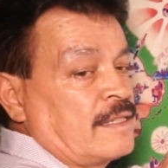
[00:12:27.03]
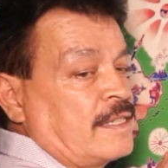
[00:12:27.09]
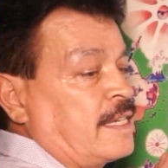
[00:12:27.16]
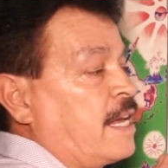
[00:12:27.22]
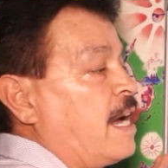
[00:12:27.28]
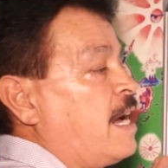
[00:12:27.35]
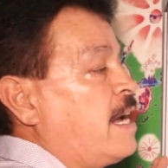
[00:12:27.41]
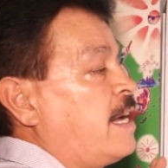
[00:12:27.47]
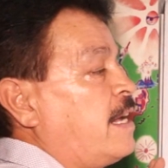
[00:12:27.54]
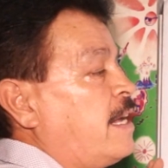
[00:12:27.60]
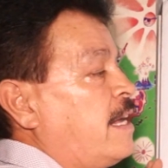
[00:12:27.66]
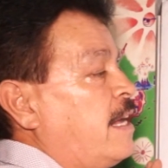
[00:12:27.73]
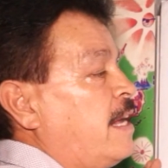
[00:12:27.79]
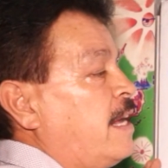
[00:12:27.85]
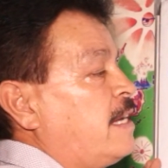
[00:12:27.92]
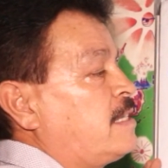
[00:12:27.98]
Yeah,
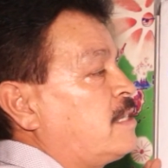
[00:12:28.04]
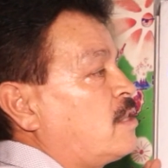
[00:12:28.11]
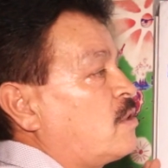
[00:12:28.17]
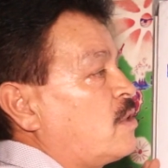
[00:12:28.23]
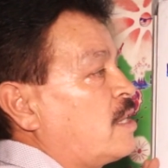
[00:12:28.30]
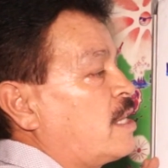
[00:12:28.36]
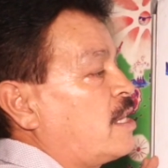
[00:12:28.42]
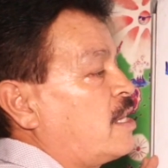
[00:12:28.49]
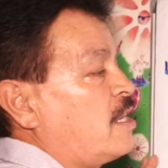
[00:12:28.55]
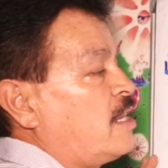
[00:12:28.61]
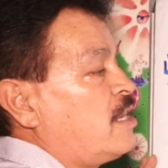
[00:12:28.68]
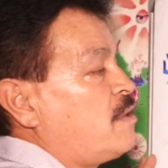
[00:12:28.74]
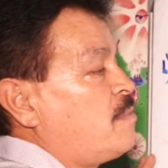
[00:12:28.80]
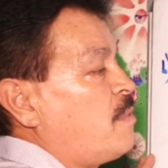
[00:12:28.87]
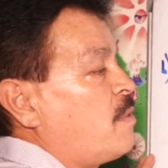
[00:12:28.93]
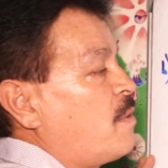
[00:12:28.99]
x to the
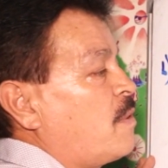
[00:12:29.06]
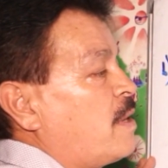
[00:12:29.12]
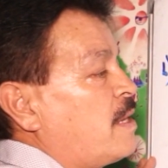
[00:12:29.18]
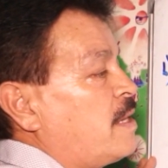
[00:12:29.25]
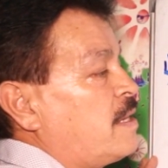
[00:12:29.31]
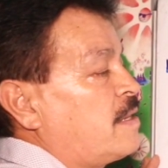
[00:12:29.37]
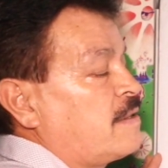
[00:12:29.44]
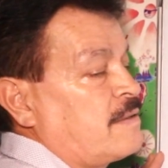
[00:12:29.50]
3rd power,